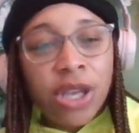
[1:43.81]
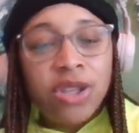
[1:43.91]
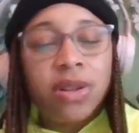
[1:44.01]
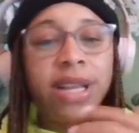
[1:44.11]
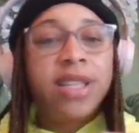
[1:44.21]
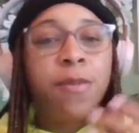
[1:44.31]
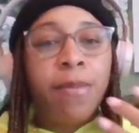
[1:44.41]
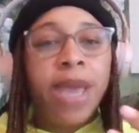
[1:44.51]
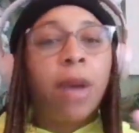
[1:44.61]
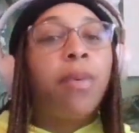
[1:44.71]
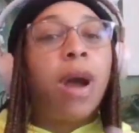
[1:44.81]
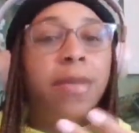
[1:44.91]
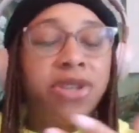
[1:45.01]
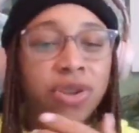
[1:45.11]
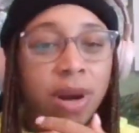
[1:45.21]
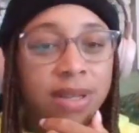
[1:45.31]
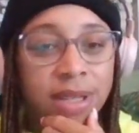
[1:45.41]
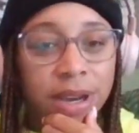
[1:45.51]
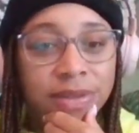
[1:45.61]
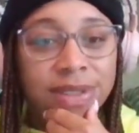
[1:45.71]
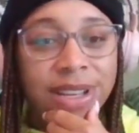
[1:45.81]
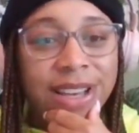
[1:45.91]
So let's make a promise to ourselves